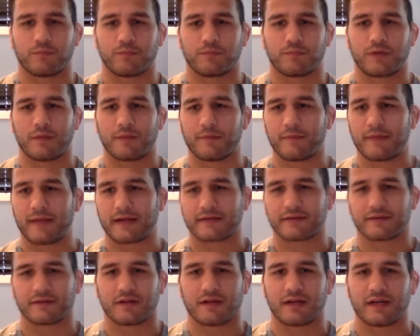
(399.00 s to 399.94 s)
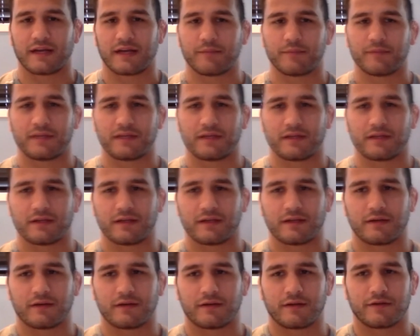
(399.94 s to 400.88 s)
coming back to the line, being
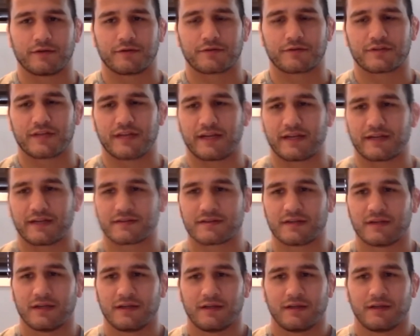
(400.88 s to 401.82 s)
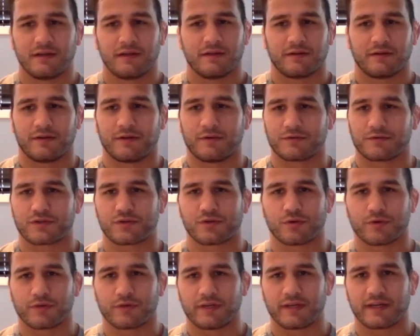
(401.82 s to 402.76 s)
in your stance,
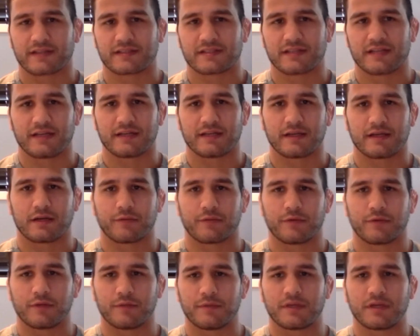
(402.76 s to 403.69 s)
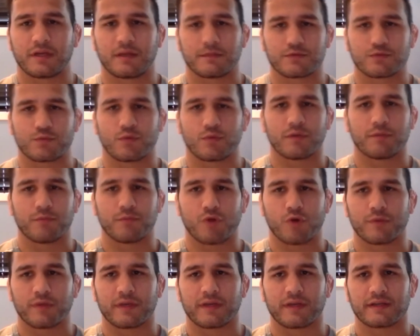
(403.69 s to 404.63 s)
scoring the next takedown. It really becomes one
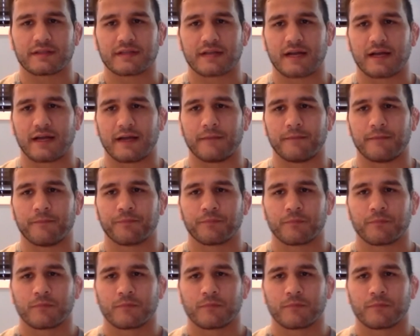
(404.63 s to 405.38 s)
moment at a time.